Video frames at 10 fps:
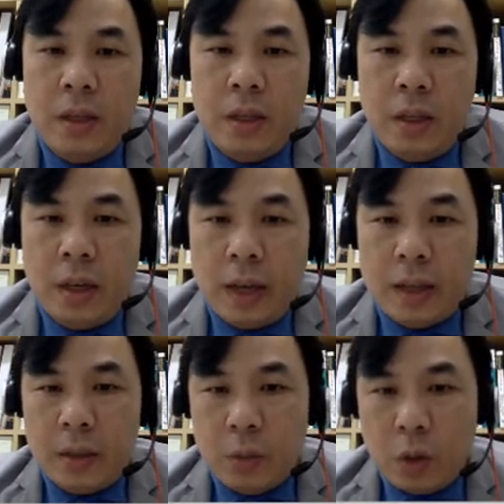the
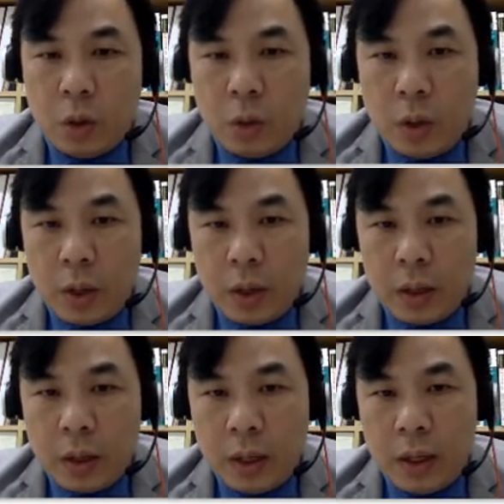asymptote quite
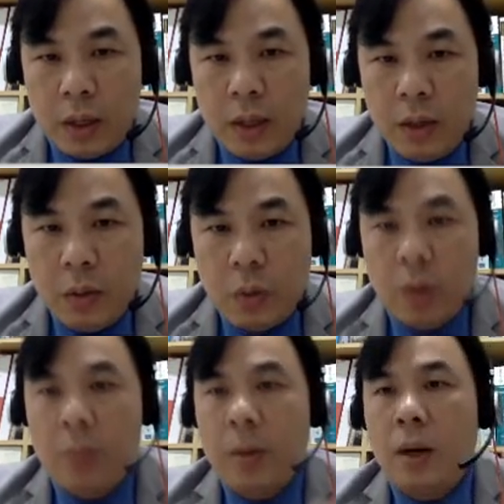clearly,
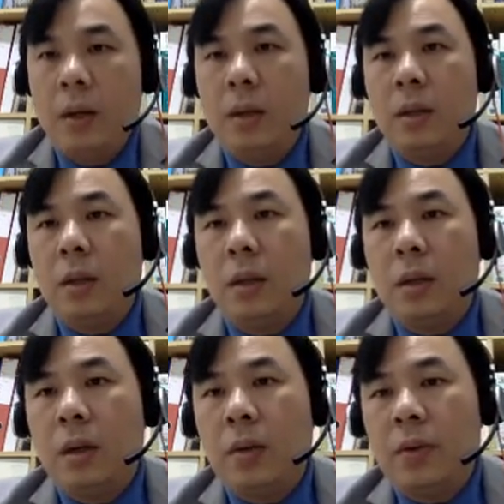whereby the
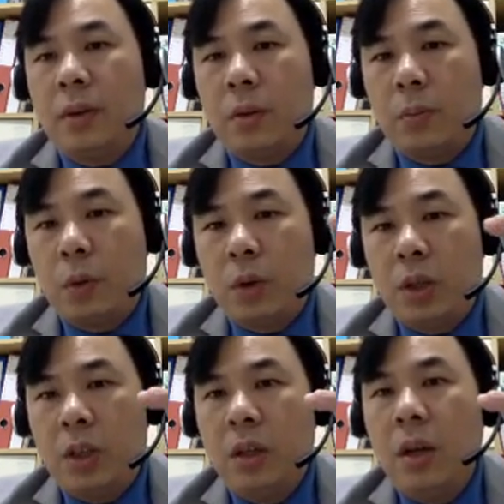graph is
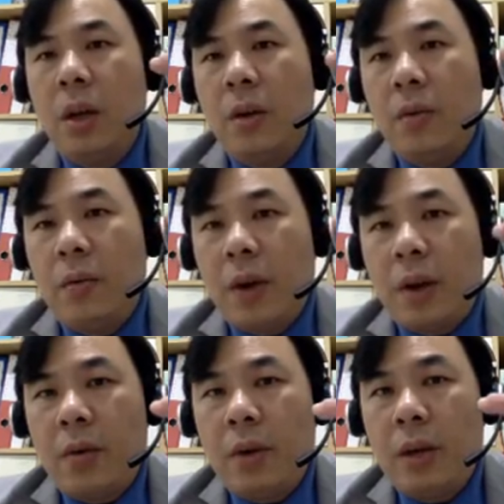approaching
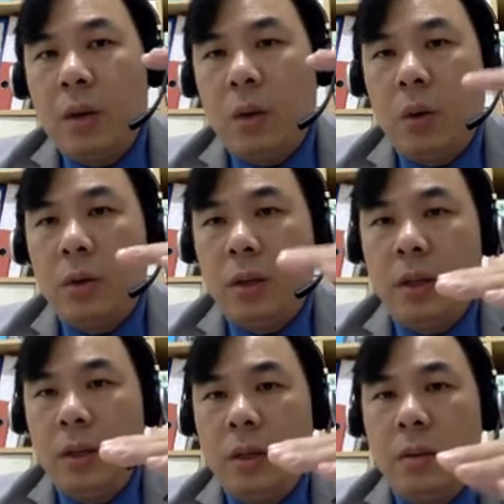very
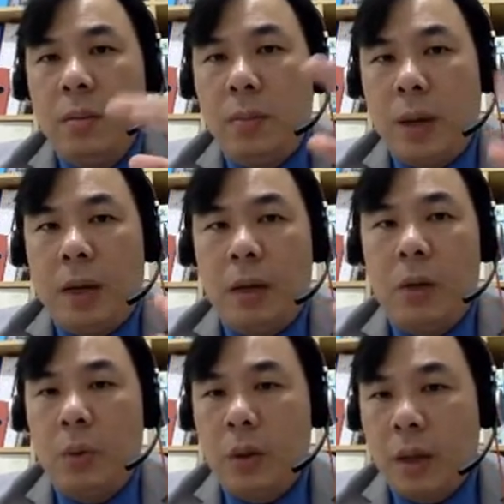closely, but it
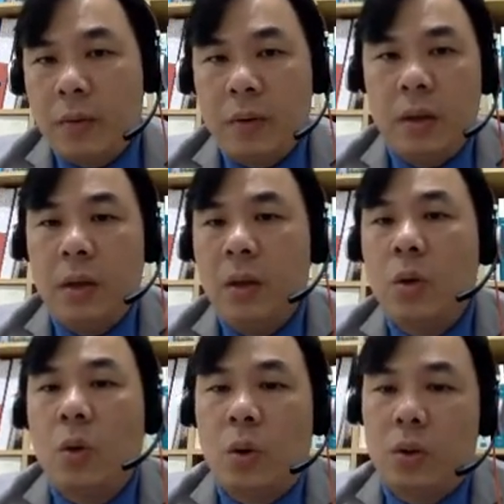will never
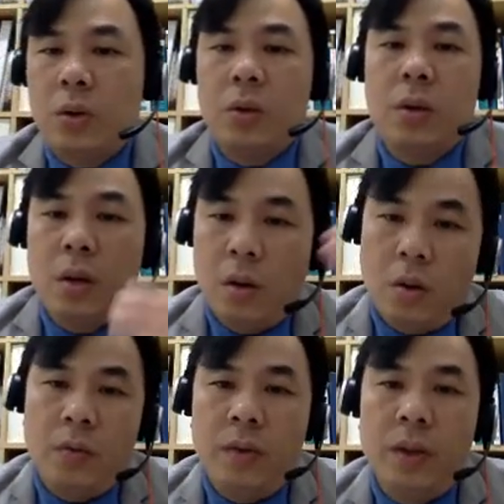cross
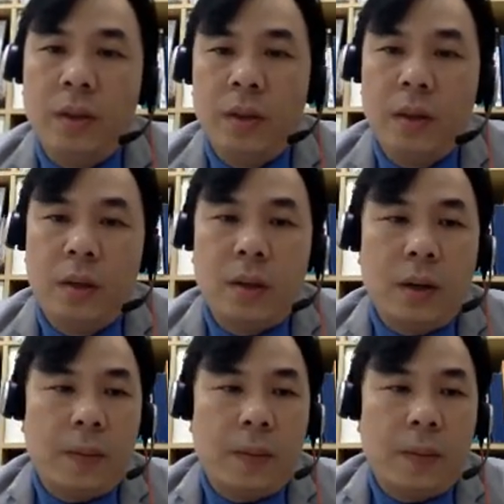over. All right.